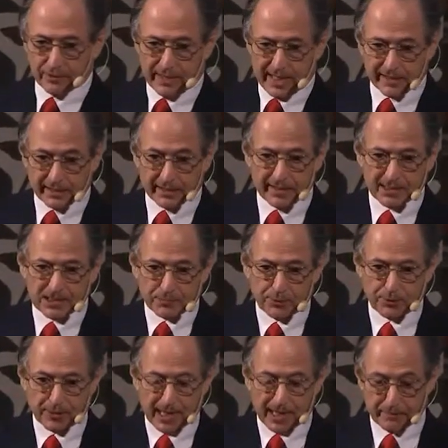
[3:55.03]
They had a guest
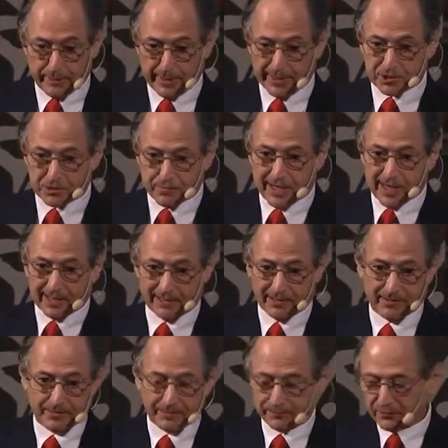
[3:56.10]
book, and I paged back,
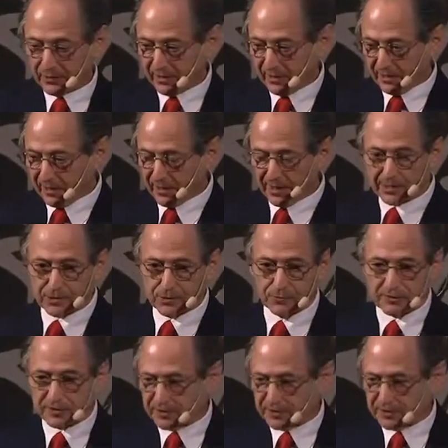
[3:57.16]
and I saw the